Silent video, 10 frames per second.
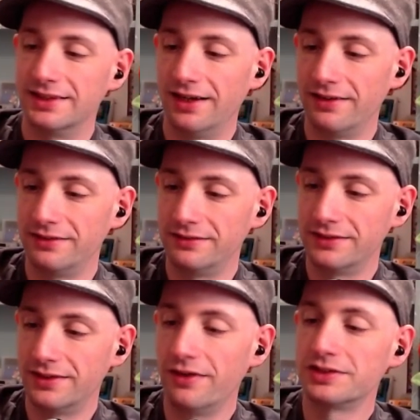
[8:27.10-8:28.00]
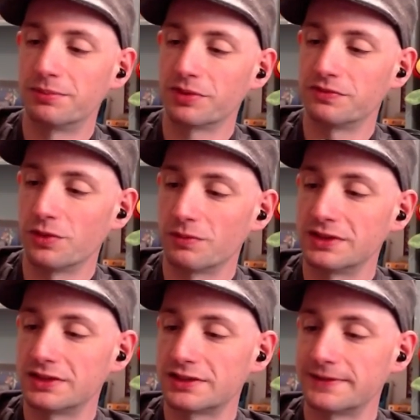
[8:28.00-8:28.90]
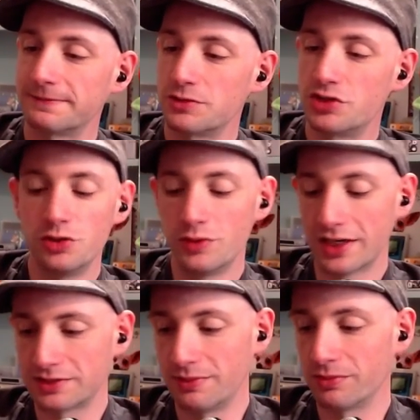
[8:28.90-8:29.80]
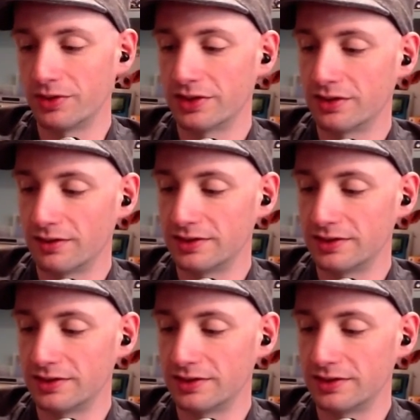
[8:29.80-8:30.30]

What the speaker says: I don't know. Oh, it's a Performance 2X memory card,